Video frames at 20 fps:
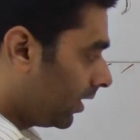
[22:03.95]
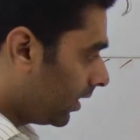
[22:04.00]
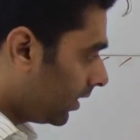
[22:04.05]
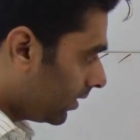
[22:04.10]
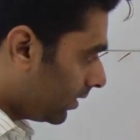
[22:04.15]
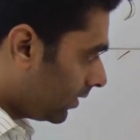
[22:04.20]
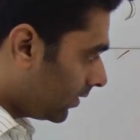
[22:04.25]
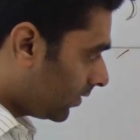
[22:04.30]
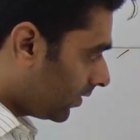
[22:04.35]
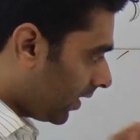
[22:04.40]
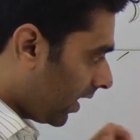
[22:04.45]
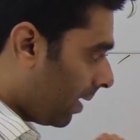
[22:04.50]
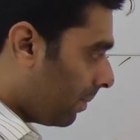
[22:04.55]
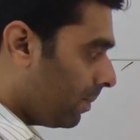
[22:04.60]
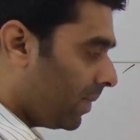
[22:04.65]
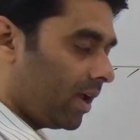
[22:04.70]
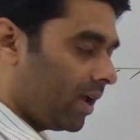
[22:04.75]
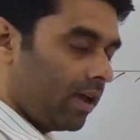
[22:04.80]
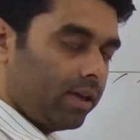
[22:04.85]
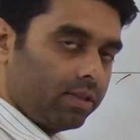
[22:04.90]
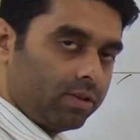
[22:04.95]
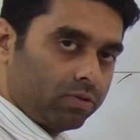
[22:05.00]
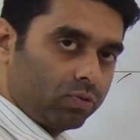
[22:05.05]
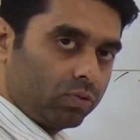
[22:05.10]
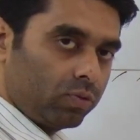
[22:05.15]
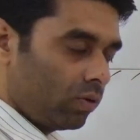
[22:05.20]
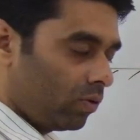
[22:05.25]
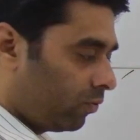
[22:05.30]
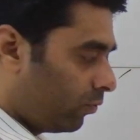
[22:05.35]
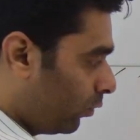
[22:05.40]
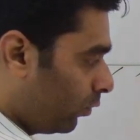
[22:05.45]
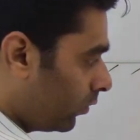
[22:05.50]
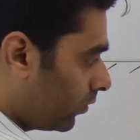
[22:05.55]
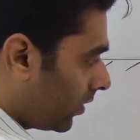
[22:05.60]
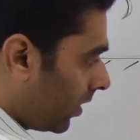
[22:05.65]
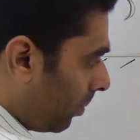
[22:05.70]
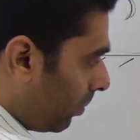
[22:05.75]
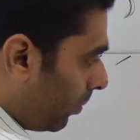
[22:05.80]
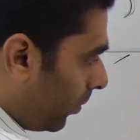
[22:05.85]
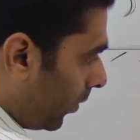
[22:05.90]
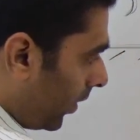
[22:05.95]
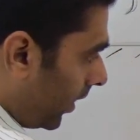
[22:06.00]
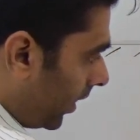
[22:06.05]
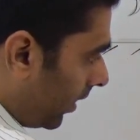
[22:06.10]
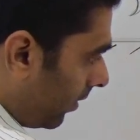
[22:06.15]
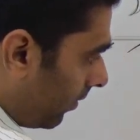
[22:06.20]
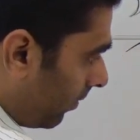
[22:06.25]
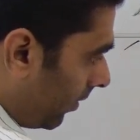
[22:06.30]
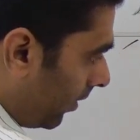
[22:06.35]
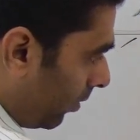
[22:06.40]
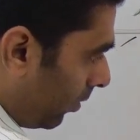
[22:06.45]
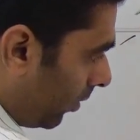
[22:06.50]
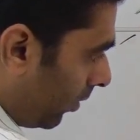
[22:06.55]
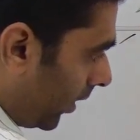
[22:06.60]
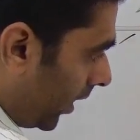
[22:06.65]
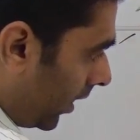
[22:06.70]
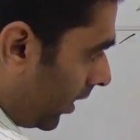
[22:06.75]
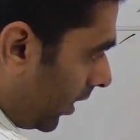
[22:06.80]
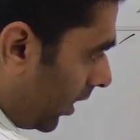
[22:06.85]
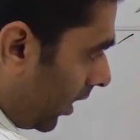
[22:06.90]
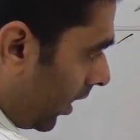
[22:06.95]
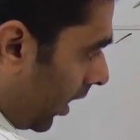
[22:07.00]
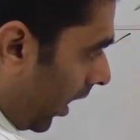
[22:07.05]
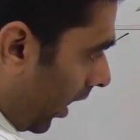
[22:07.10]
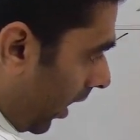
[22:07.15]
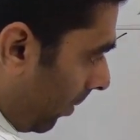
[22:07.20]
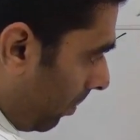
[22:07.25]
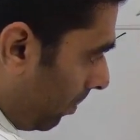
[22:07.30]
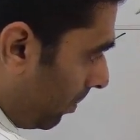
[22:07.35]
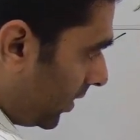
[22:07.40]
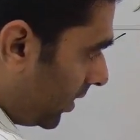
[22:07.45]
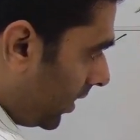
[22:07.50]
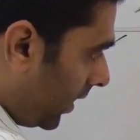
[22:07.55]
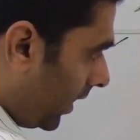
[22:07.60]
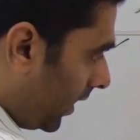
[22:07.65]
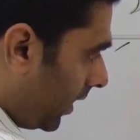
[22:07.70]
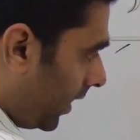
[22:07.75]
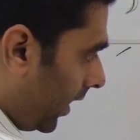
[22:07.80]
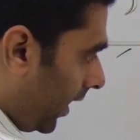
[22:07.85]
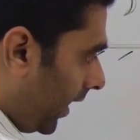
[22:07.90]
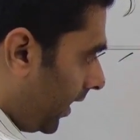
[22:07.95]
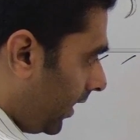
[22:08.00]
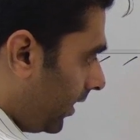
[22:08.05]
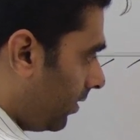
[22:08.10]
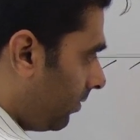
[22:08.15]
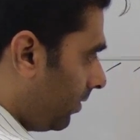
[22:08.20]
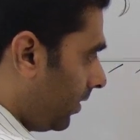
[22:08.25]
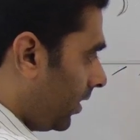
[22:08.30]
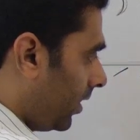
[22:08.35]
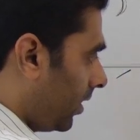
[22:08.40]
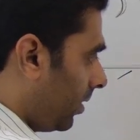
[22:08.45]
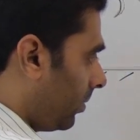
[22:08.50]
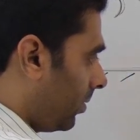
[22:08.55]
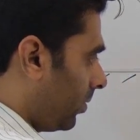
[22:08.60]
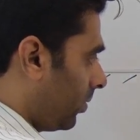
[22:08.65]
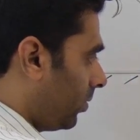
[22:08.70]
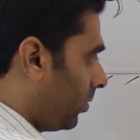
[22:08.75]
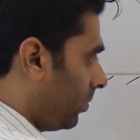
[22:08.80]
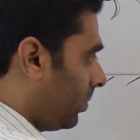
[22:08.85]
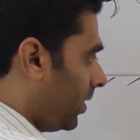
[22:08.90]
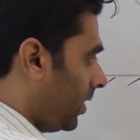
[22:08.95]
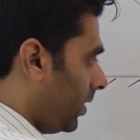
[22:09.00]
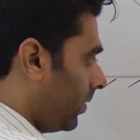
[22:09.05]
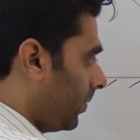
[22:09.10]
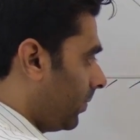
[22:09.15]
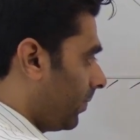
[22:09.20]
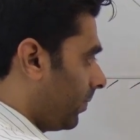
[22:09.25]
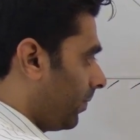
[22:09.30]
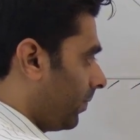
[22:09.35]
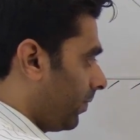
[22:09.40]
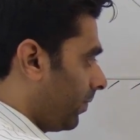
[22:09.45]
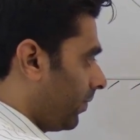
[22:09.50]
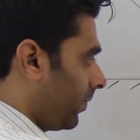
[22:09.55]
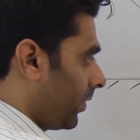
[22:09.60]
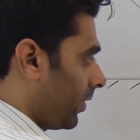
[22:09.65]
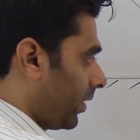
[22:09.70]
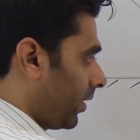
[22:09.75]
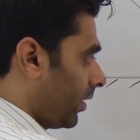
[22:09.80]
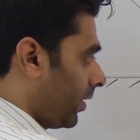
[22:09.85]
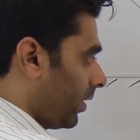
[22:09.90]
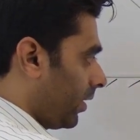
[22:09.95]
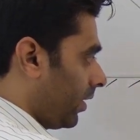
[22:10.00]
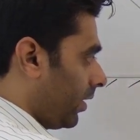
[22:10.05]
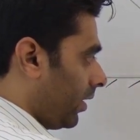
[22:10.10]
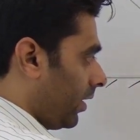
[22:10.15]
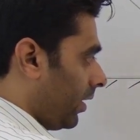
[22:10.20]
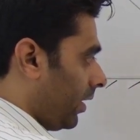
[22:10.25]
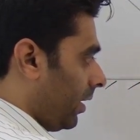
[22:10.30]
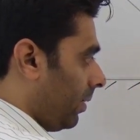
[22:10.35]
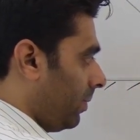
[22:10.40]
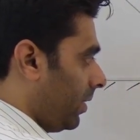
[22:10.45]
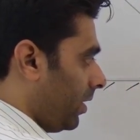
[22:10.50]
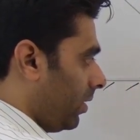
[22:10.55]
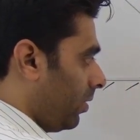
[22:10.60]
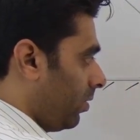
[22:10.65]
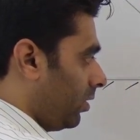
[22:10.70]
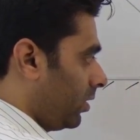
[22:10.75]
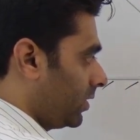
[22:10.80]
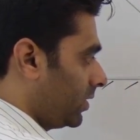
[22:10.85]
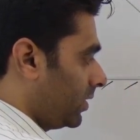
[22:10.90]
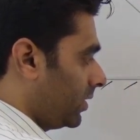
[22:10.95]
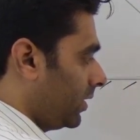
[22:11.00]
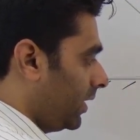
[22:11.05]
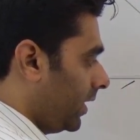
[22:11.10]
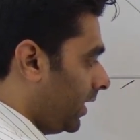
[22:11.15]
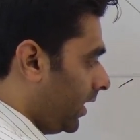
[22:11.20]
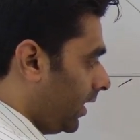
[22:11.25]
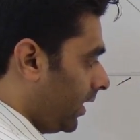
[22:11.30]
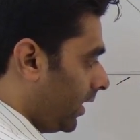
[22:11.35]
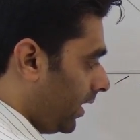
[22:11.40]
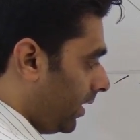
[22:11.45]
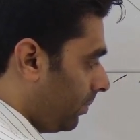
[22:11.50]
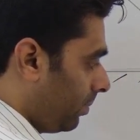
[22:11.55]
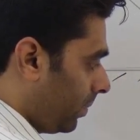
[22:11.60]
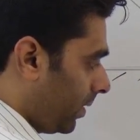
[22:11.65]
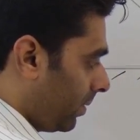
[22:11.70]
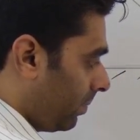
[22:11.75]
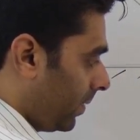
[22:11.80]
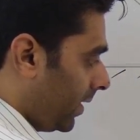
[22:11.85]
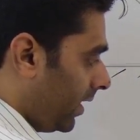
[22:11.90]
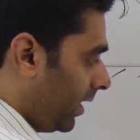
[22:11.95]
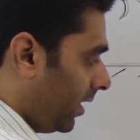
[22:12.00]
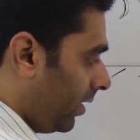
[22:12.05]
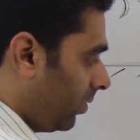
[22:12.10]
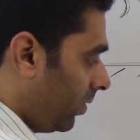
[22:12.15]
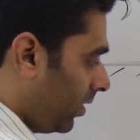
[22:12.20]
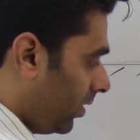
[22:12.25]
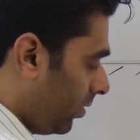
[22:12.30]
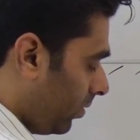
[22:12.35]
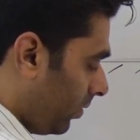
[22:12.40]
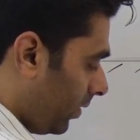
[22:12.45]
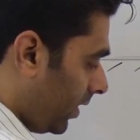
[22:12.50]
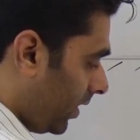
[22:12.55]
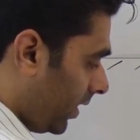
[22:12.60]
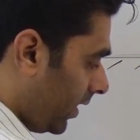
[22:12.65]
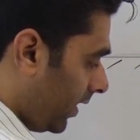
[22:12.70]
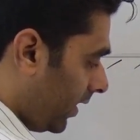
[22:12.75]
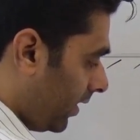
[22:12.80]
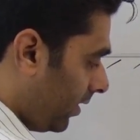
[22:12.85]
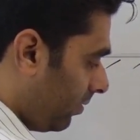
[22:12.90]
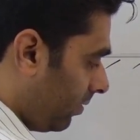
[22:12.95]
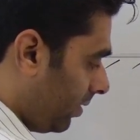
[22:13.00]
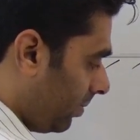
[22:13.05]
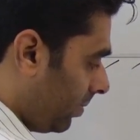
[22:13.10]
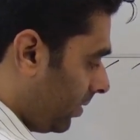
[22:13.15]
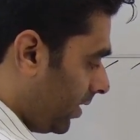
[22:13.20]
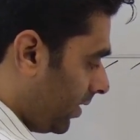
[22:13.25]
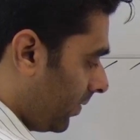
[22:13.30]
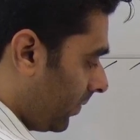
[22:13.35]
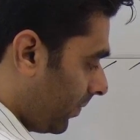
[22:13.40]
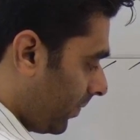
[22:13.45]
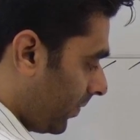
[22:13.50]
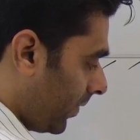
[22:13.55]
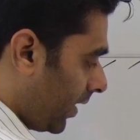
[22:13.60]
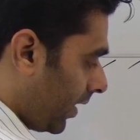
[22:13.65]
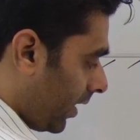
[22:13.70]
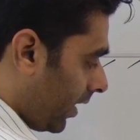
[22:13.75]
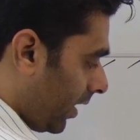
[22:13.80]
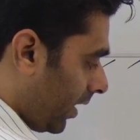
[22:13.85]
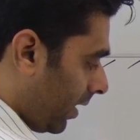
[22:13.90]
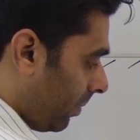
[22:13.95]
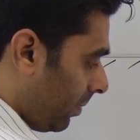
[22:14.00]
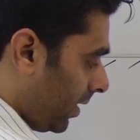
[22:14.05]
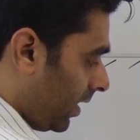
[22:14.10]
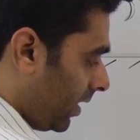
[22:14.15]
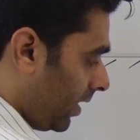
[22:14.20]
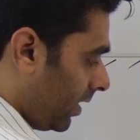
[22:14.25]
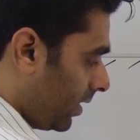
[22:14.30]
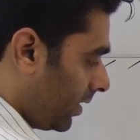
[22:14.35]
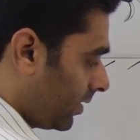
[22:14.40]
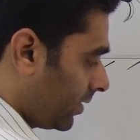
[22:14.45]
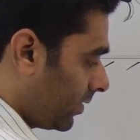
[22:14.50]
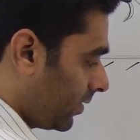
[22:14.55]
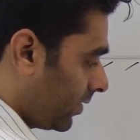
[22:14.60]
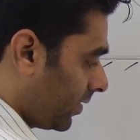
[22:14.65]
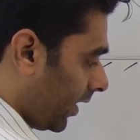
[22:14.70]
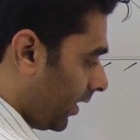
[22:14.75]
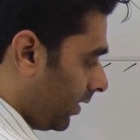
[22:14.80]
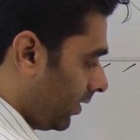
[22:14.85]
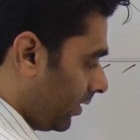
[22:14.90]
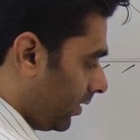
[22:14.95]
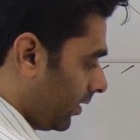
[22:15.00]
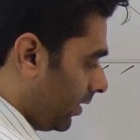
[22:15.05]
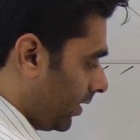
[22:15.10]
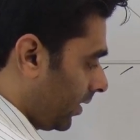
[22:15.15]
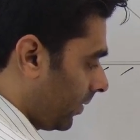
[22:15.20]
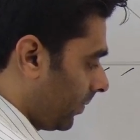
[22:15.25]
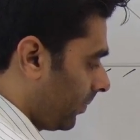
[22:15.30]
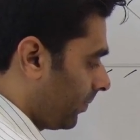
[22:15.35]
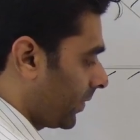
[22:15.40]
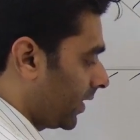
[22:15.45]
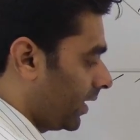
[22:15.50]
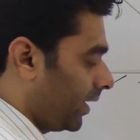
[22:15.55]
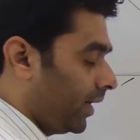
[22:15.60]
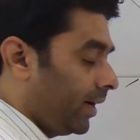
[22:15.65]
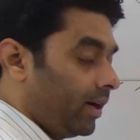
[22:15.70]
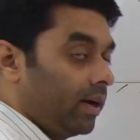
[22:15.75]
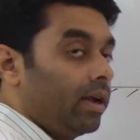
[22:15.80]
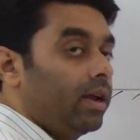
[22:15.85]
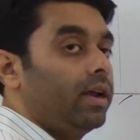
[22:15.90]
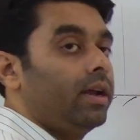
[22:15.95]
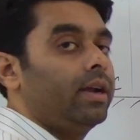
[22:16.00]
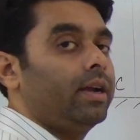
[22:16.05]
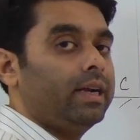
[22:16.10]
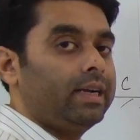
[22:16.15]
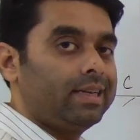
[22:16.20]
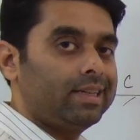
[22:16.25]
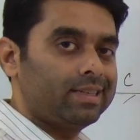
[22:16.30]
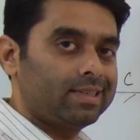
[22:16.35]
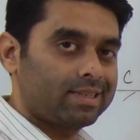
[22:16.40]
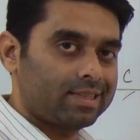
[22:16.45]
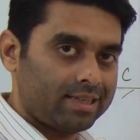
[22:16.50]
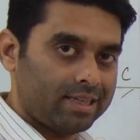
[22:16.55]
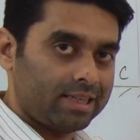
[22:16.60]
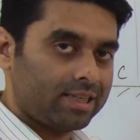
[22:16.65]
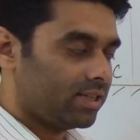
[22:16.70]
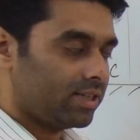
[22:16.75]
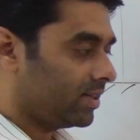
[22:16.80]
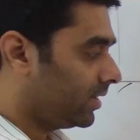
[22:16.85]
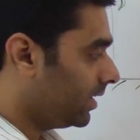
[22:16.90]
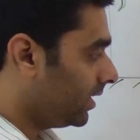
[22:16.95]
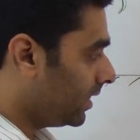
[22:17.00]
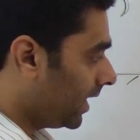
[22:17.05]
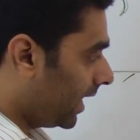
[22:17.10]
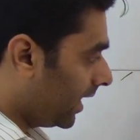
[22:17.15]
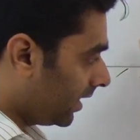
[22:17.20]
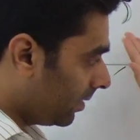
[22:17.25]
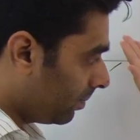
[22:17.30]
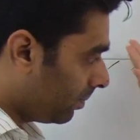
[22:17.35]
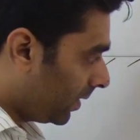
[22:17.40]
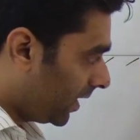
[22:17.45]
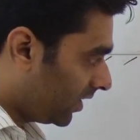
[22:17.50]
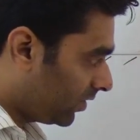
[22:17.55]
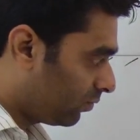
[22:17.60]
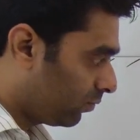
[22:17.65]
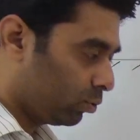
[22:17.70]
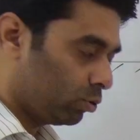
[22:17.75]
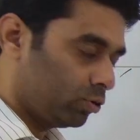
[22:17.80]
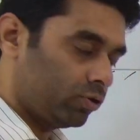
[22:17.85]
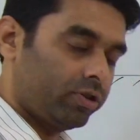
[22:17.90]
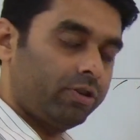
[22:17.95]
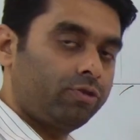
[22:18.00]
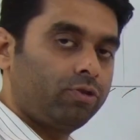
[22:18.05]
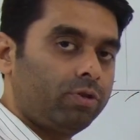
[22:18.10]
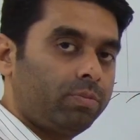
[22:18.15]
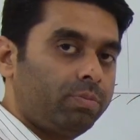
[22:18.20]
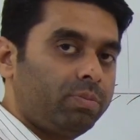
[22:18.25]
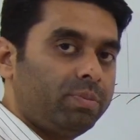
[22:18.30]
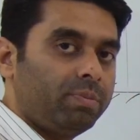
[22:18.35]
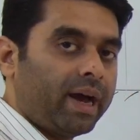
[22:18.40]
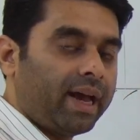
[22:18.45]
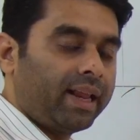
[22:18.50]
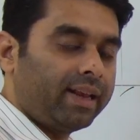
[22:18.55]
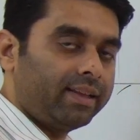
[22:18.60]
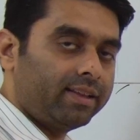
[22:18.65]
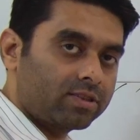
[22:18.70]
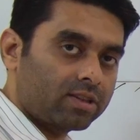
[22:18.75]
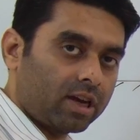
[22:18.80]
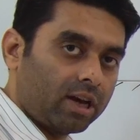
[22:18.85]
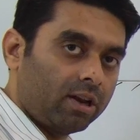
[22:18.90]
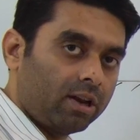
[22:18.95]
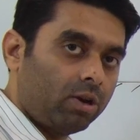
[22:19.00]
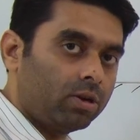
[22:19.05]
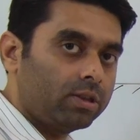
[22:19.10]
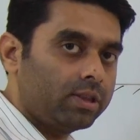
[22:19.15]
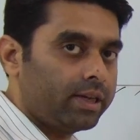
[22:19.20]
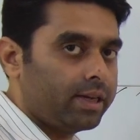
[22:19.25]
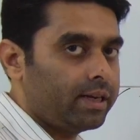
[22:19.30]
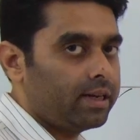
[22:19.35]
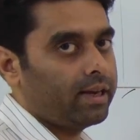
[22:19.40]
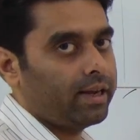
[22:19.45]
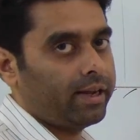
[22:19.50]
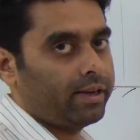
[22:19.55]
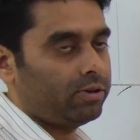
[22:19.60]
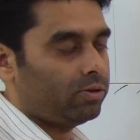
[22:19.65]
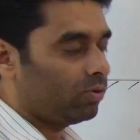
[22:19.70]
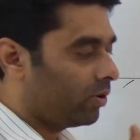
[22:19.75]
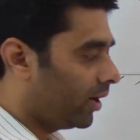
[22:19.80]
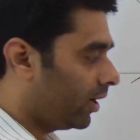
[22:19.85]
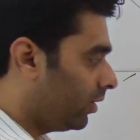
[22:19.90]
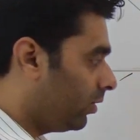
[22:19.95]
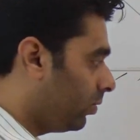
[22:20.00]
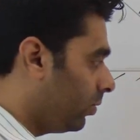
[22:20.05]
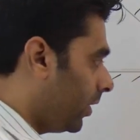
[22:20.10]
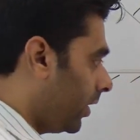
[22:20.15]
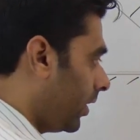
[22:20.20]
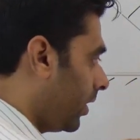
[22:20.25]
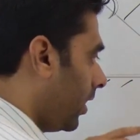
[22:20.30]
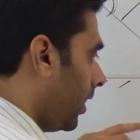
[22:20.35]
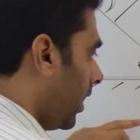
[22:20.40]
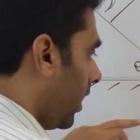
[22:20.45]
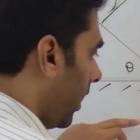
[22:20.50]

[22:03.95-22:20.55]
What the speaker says: This ma, the pseudo force component, if we do it up the incline, it will come out to be ma cos theta, and perpendicular to incline it will be ma sin theta, right? It is stationary, that implies forces should be balanced. Along the incline you can do it.